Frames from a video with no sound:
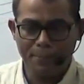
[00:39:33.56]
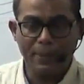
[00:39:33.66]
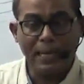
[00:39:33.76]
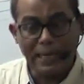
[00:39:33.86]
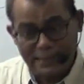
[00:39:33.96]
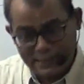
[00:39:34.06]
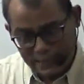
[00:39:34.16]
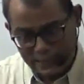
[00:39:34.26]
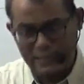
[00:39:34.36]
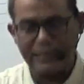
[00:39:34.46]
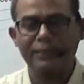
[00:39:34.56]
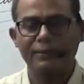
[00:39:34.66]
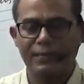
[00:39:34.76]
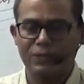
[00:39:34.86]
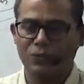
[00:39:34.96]
Exactly.
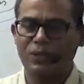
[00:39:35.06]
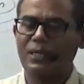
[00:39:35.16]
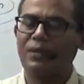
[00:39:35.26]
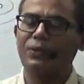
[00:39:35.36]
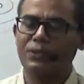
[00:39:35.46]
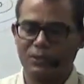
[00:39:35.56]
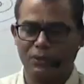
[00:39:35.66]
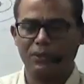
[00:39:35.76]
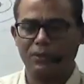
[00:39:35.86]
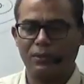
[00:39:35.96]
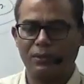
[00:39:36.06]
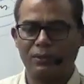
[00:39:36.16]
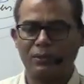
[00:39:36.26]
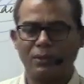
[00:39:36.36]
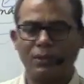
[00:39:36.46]
That's what I was going to.
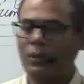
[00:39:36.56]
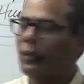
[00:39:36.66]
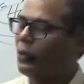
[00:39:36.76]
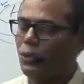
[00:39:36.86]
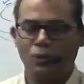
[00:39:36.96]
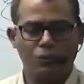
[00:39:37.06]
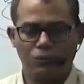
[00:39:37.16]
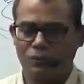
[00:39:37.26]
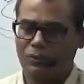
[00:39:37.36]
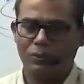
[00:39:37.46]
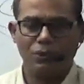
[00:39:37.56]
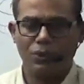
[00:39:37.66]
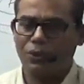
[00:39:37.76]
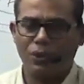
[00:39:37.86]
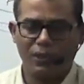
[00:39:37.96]
No, you
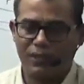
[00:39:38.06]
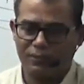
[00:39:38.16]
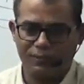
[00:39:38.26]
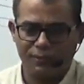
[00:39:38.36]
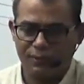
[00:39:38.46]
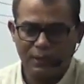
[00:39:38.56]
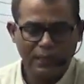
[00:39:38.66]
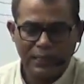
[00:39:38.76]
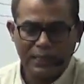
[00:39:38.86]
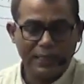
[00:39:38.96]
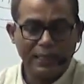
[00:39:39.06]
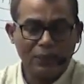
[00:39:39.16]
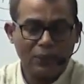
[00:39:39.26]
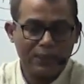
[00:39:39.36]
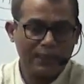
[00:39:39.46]
should not give. Again,
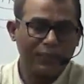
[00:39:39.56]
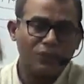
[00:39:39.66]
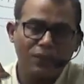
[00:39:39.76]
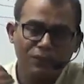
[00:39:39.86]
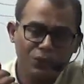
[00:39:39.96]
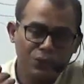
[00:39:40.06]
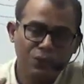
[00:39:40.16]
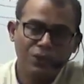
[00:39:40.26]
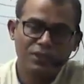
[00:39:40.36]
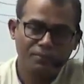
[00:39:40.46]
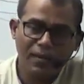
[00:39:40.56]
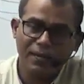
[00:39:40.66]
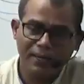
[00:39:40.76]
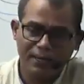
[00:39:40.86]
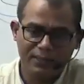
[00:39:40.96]
look at here. You have to show your
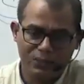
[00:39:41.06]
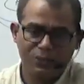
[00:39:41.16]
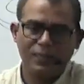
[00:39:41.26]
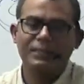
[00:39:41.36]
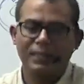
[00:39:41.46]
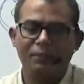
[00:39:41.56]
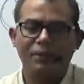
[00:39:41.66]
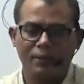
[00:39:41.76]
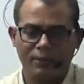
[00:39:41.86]
smartness to the examiner.